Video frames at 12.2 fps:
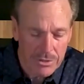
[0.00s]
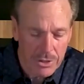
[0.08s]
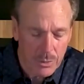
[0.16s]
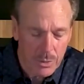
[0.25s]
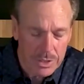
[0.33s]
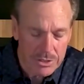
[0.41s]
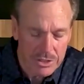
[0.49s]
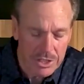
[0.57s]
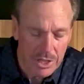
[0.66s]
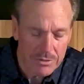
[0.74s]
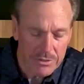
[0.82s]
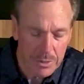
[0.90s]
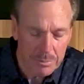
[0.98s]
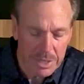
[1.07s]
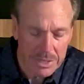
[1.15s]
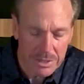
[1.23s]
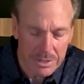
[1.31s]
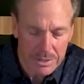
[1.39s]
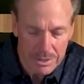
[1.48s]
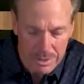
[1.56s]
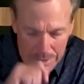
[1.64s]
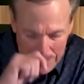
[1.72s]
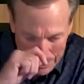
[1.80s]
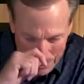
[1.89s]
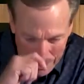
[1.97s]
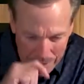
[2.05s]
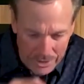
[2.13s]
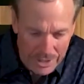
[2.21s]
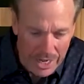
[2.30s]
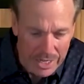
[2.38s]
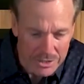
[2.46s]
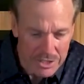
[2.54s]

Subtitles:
You don't want self-dependence. We are not,